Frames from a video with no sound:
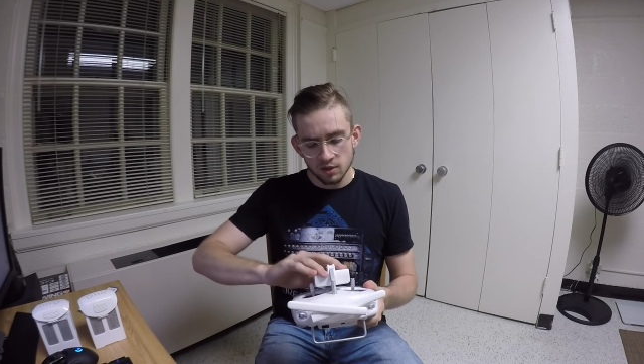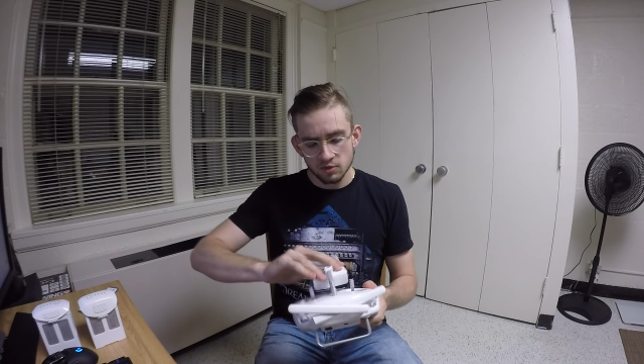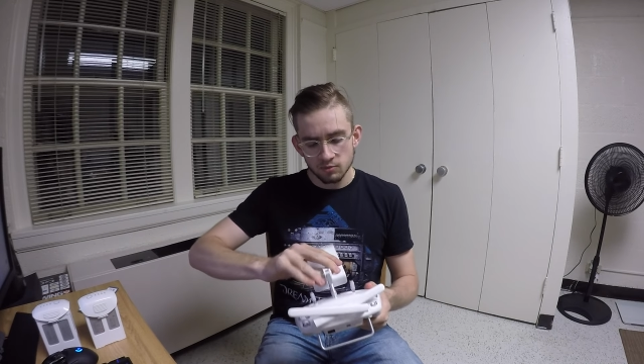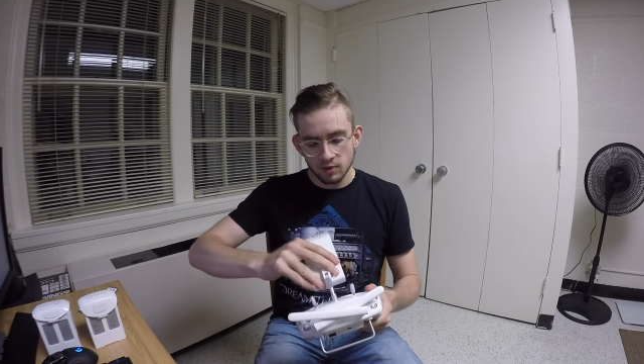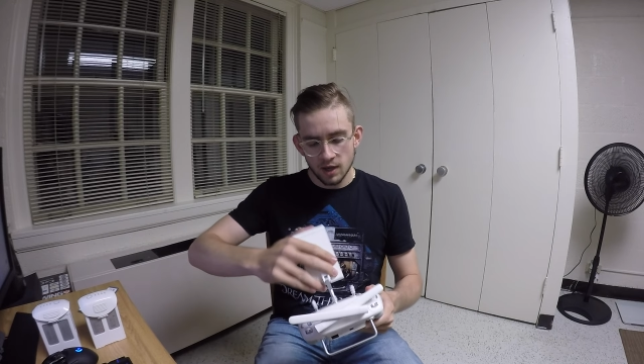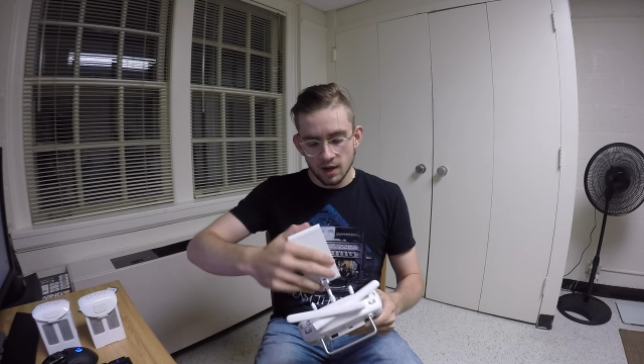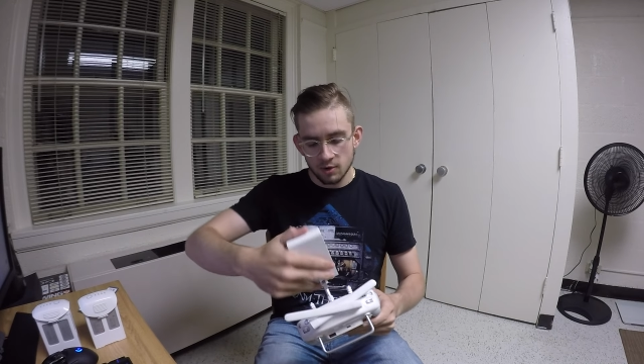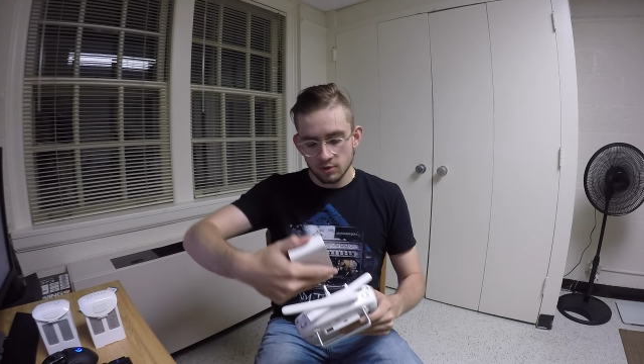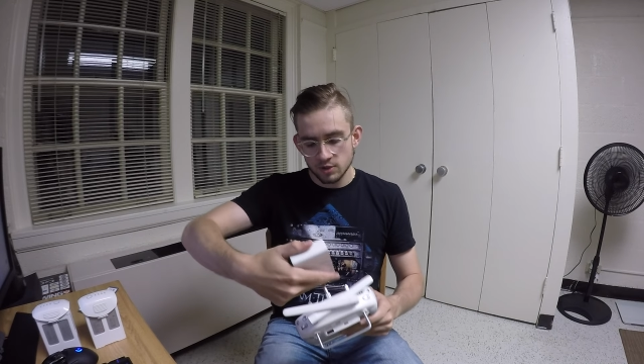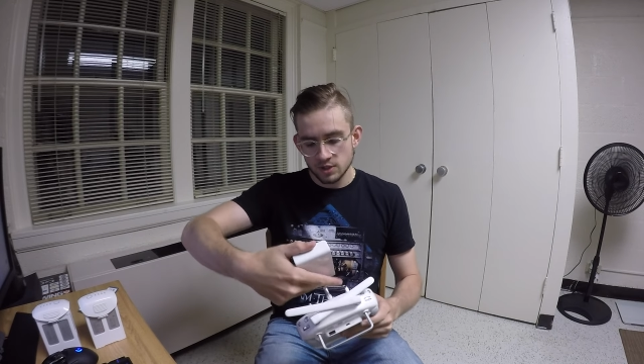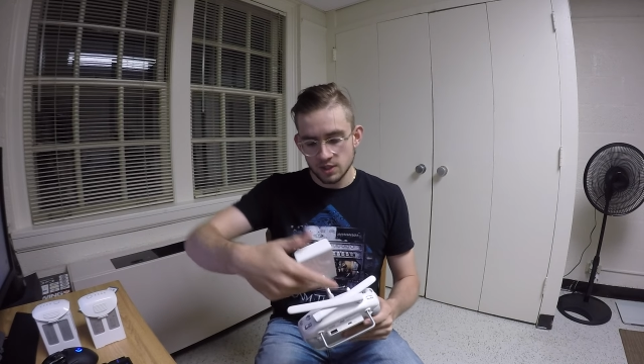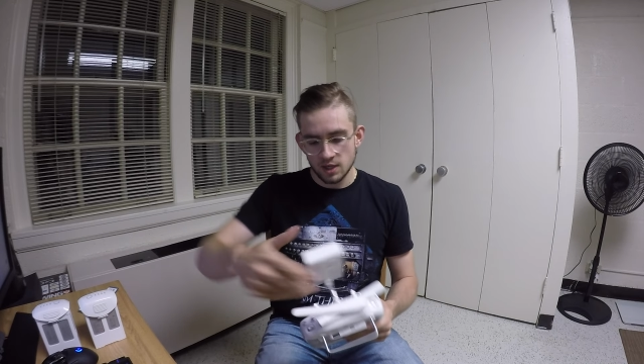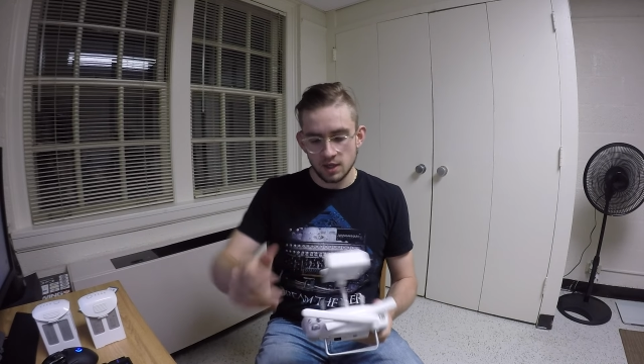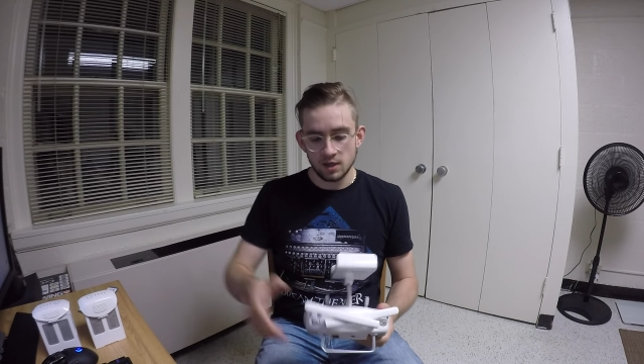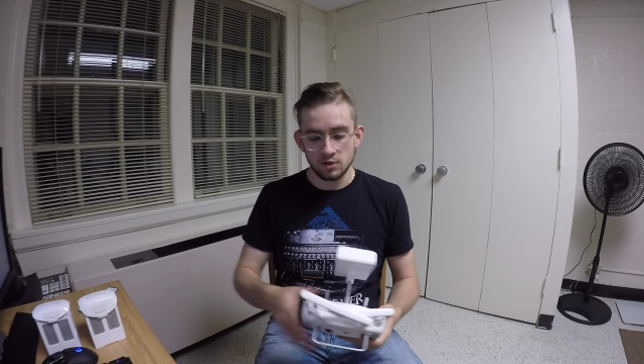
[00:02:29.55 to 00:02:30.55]
3
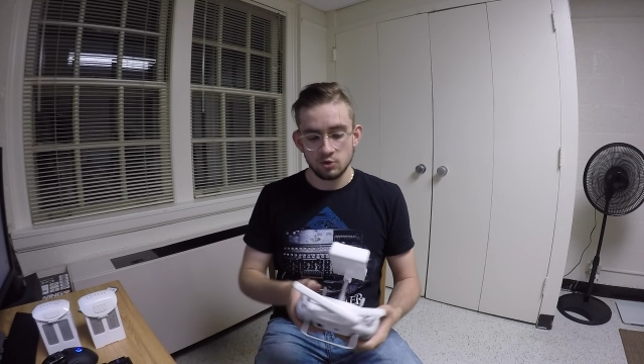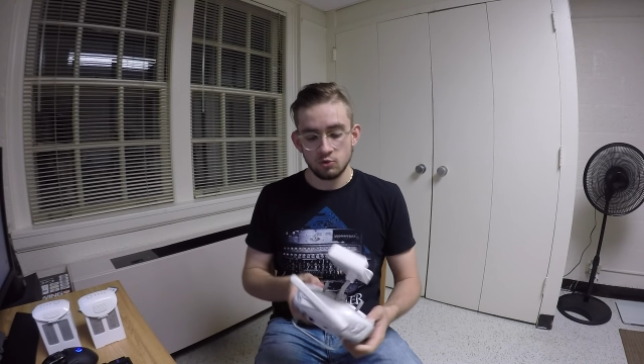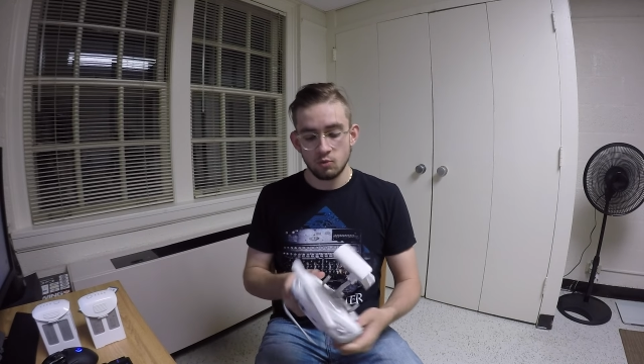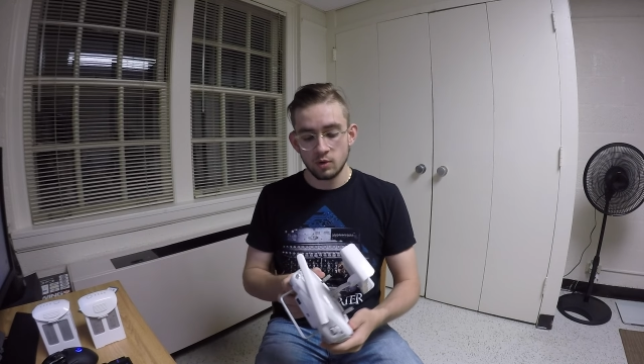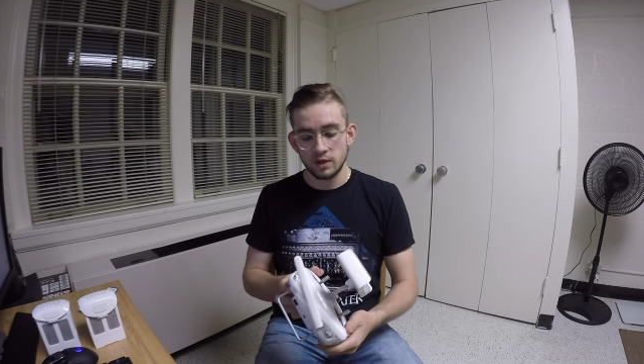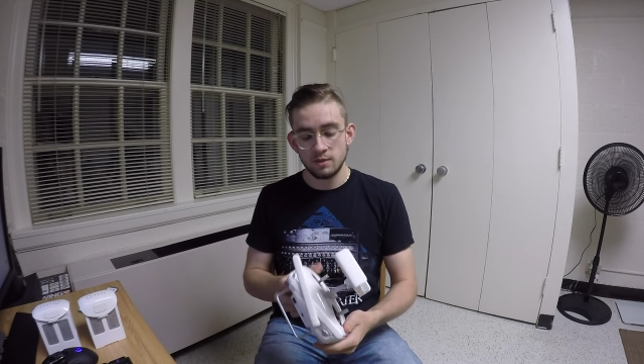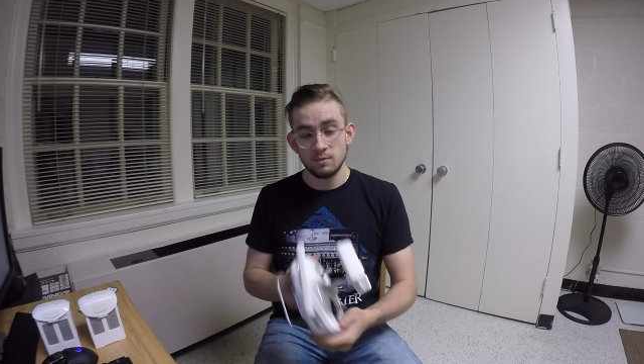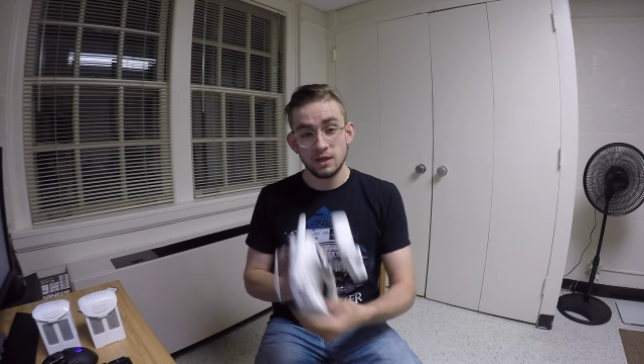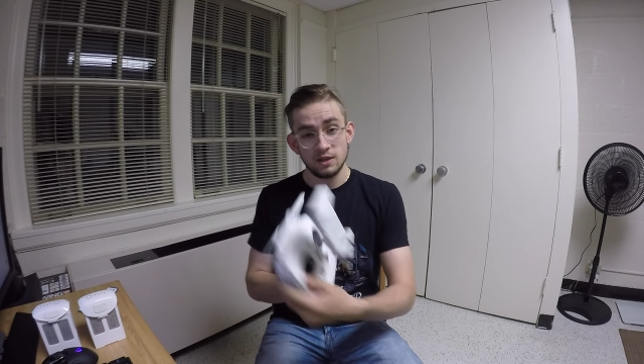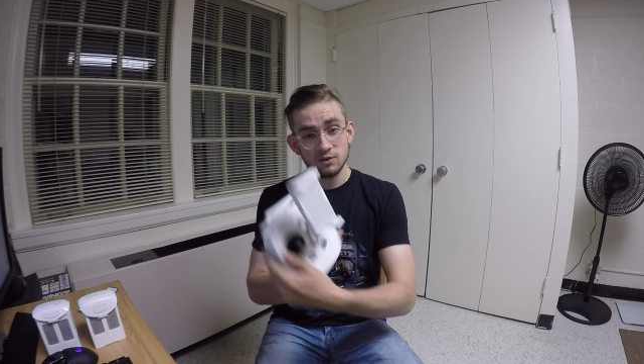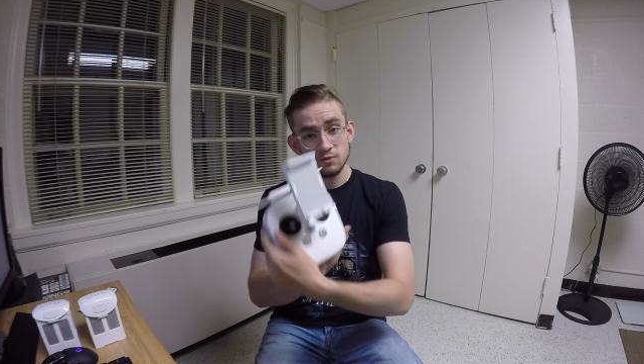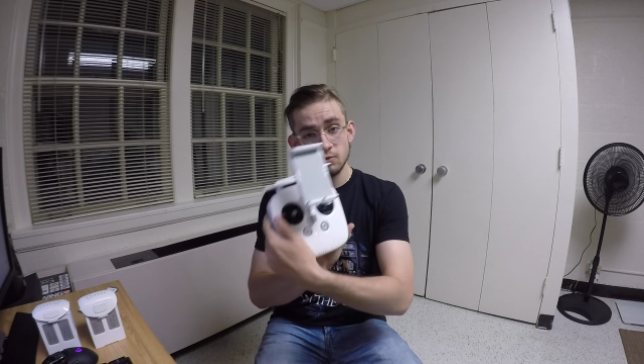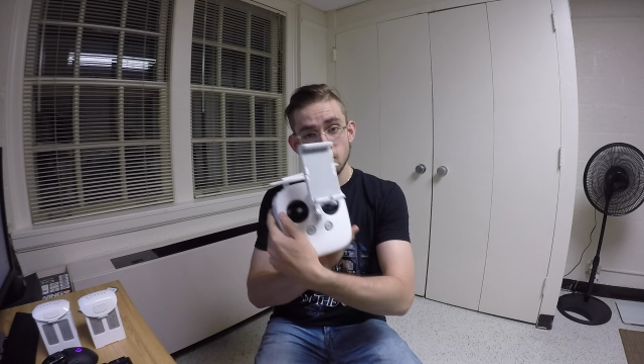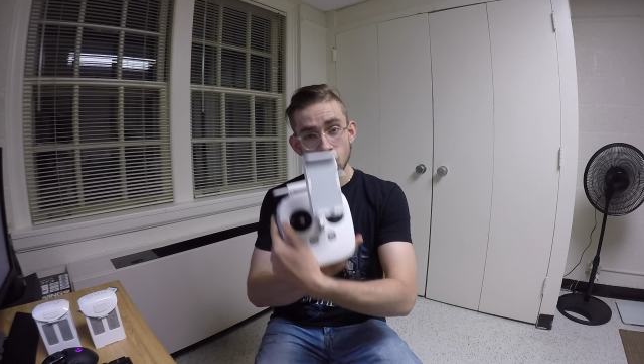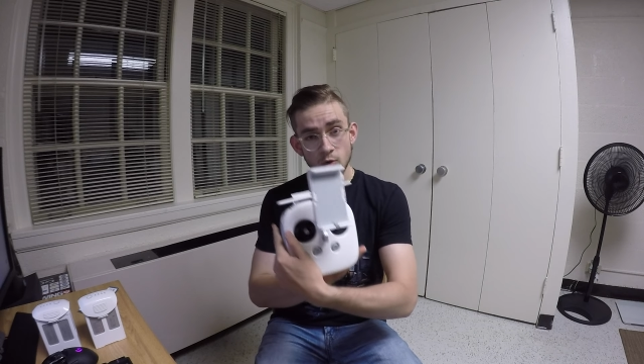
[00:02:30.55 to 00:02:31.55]
hours and 20
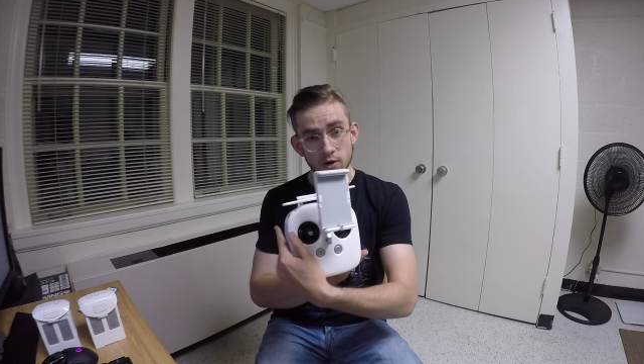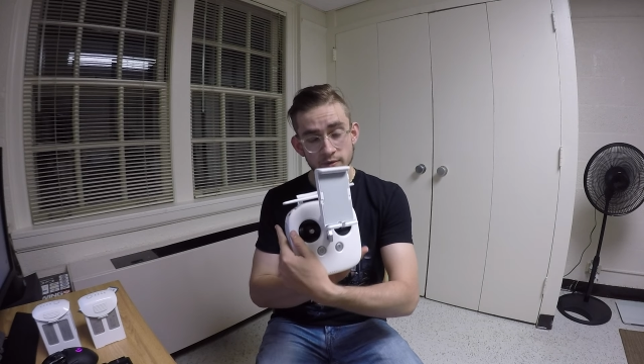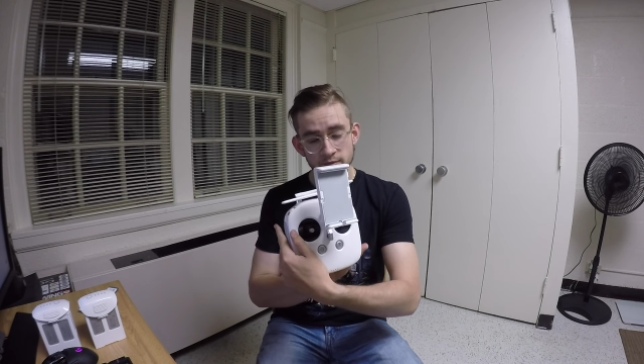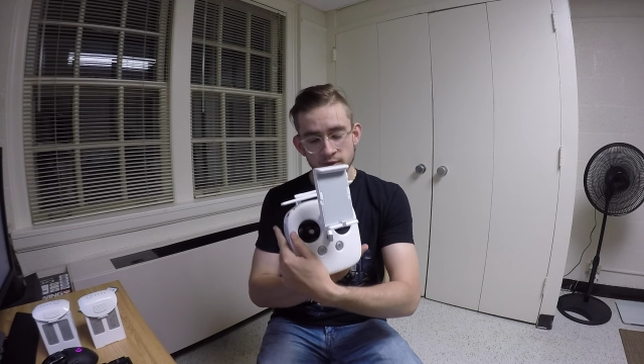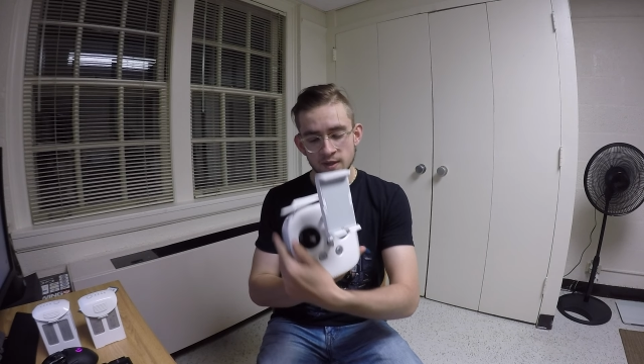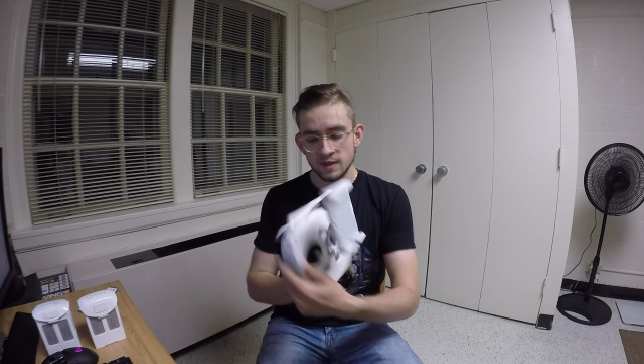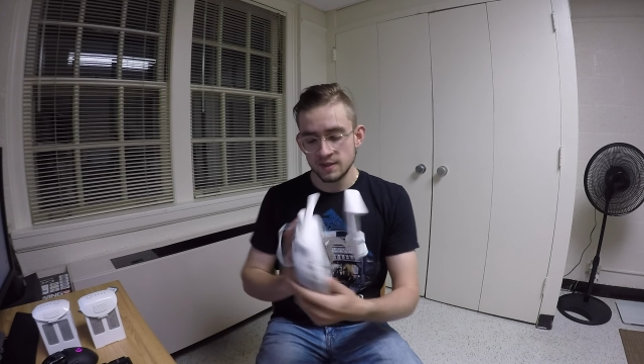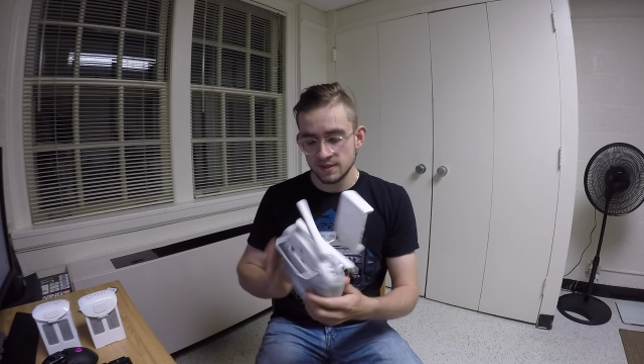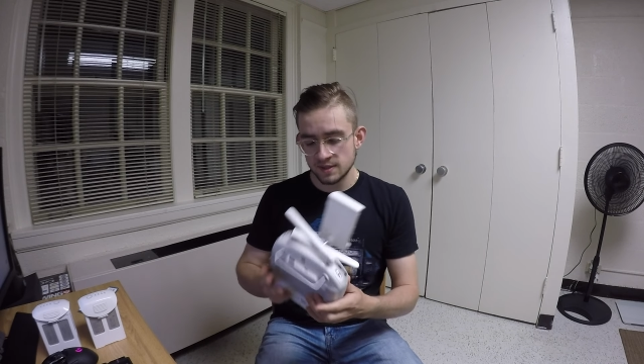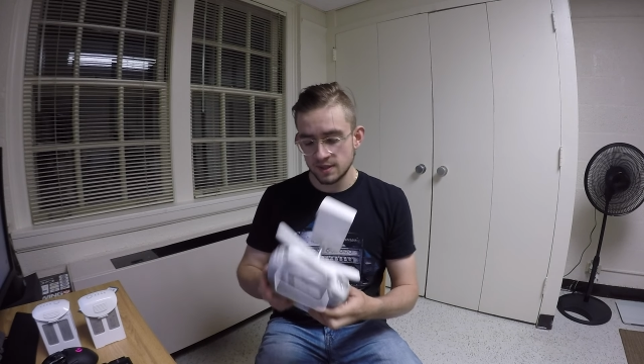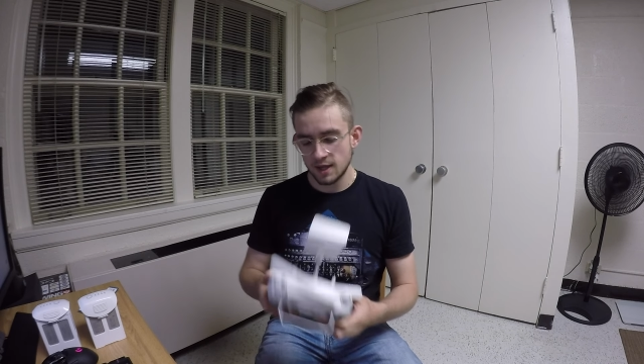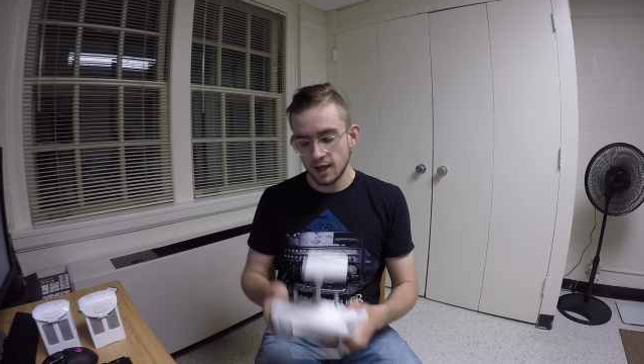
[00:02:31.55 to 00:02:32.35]
minutes for one of these.